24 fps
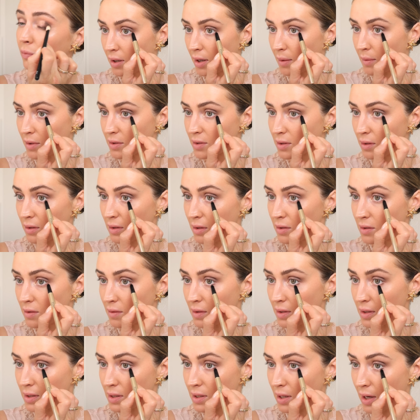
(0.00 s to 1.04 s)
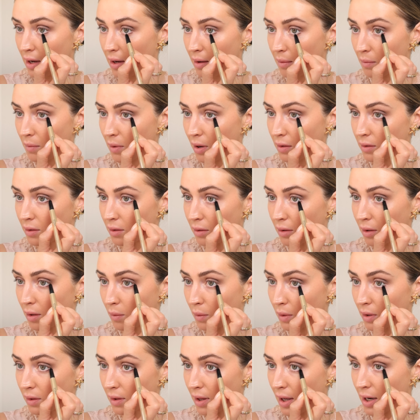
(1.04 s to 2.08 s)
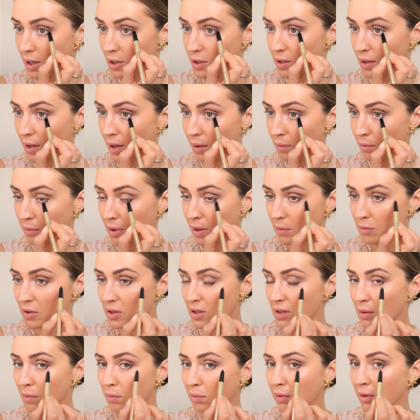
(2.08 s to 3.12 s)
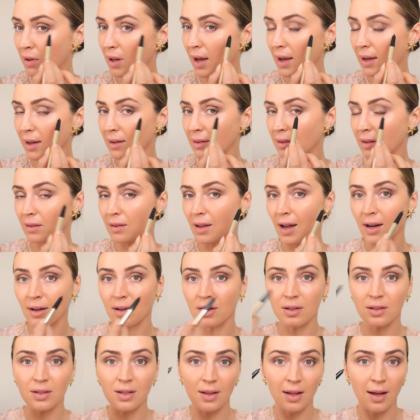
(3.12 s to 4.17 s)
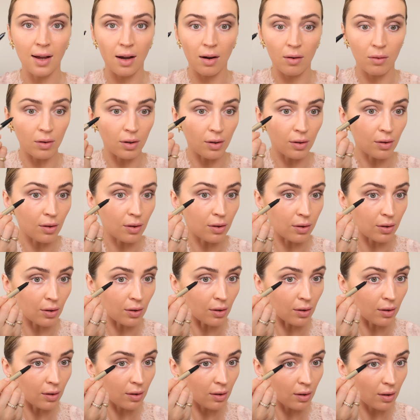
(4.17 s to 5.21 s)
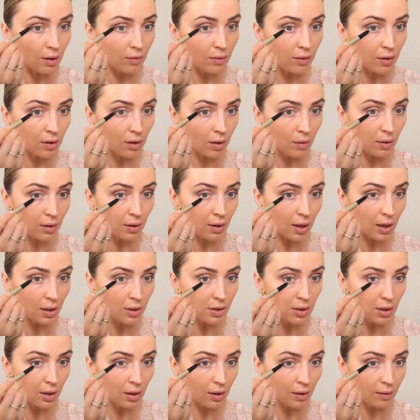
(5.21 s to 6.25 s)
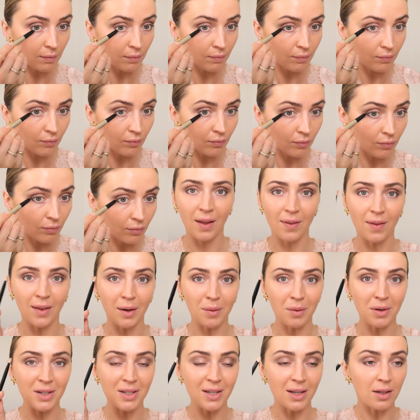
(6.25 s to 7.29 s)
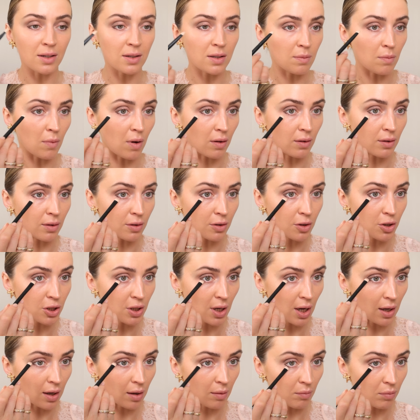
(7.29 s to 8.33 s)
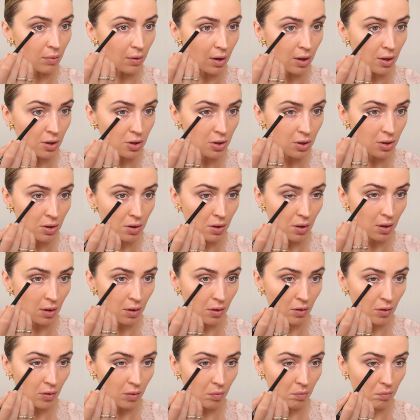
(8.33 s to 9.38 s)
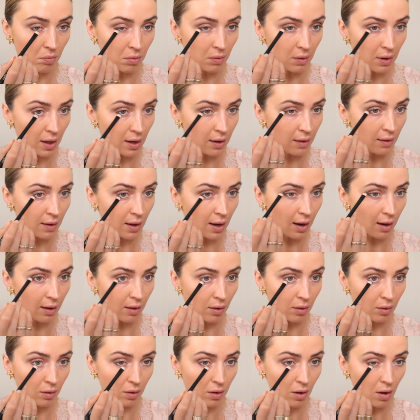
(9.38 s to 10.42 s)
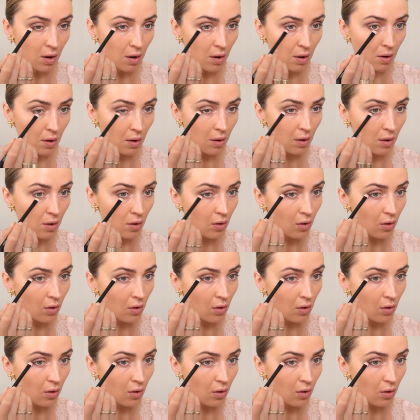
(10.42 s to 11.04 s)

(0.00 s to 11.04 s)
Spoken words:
I'm also gonna do the same on the lower lash line, but I'm just applying the liner to the outer third of the lower lash line. And then I'm going to take a small little shading brush and just blend that along.